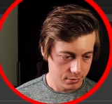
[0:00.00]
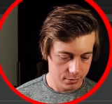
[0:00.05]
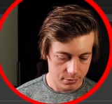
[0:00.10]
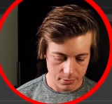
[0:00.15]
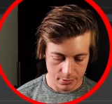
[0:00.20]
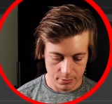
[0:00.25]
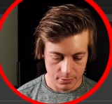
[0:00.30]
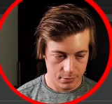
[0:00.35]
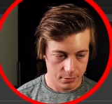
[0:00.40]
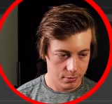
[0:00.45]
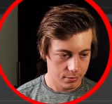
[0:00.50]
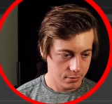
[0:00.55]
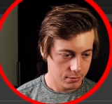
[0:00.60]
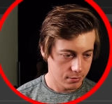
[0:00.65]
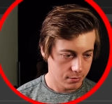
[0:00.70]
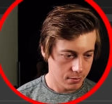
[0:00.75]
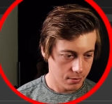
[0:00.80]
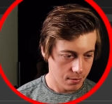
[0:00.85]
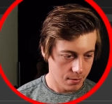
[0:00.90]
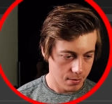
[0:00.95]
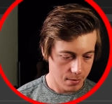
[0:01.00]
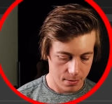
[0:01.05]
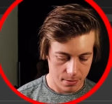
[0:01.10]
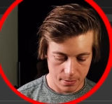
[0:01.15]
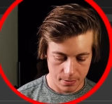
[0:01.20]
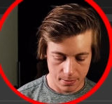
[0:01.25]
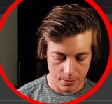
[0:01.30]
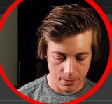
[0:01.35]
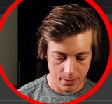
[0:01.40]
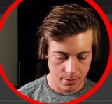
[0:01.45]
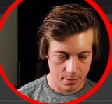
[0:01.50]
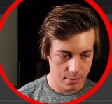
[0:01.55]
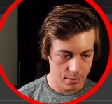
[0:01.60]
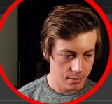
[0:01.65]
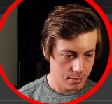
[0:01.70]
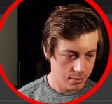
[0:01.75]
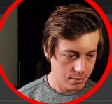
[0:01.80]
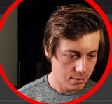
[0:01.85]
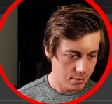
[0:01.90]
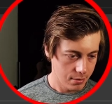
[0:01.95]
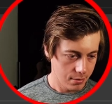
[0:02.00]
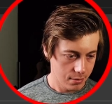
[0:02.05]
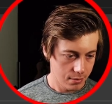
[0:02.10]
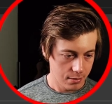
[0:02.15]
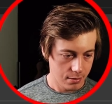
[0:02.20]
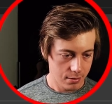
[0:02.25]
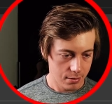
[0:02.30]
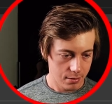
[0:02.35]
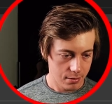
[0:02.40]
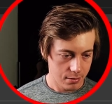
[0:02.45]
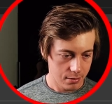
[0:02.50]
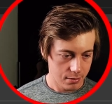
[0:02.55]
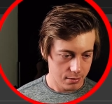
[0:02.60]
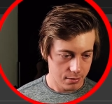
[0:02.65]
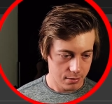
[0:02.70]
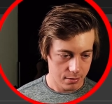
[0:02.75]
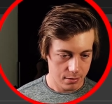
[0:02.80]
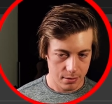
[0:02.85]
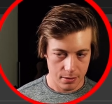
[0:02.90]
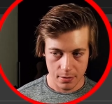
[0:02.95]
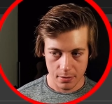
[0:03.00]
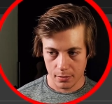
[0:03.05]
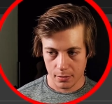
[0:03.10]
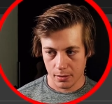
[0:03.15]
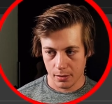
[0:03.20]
[no speech]